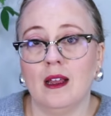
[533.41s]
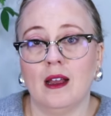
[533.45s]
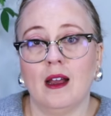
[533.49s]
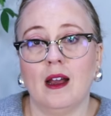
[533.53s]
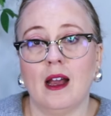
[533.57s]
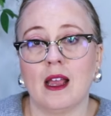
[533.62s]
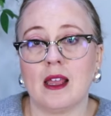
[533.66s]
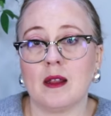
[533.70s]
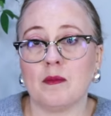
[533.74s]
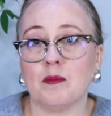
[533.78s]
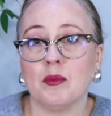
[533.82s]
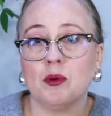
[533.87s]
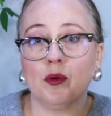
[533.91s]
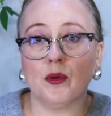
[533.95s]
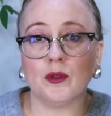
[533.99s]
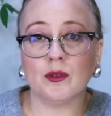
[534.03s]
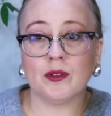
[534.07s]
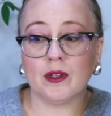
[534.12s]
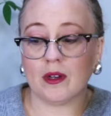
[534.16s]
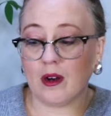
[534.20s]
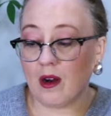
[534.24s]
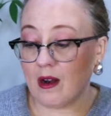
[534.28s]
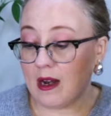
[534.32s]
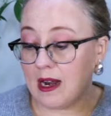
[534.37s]
I had
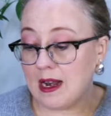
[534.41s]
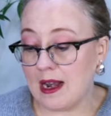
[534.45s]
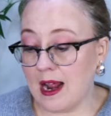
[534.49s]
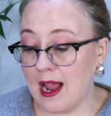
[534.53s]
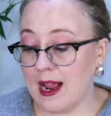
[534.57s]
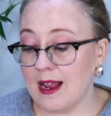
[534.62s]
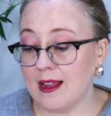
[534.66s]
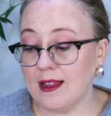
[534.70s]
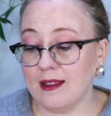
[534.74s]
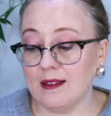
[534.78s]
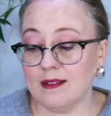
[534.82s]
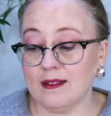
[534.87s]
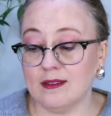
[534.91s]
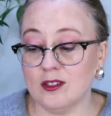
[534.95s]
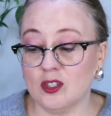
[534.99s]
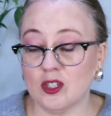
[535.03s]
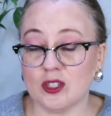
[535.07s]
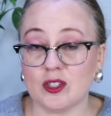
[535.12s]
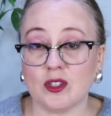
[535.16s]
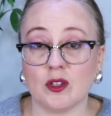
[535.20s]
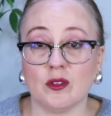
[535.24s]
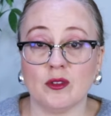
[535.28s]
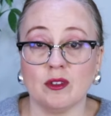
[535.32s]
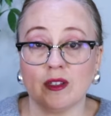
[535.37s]
pulled a card, and I
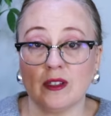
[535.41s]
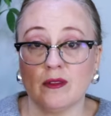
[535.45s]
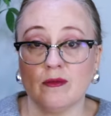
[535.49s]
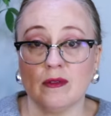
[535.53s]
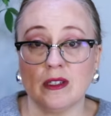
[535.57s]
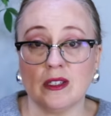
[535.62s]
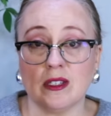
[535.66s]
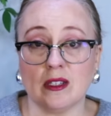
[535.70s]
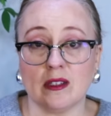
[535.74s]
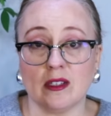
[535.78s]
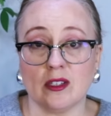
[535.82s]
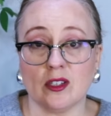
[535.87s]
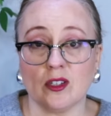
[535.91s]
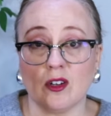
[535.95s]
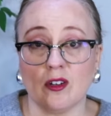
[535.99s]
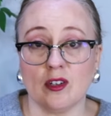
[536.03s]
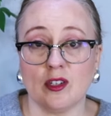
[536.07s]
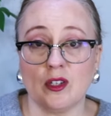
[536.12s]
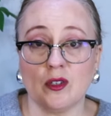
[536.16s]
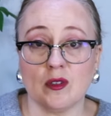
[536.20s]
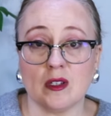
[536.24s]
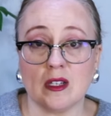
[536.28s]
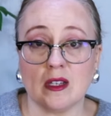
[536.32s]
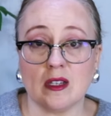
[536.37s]
just only recently
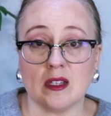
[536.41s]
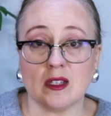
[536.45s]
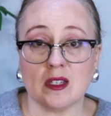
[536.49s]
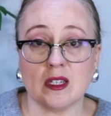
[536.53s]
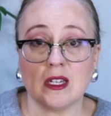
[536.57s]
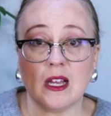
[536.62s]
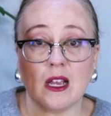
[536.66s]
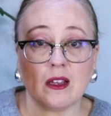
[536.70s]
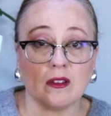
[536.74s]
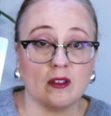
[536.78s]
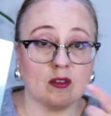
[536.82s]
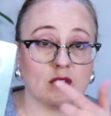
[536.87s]
started using this deck.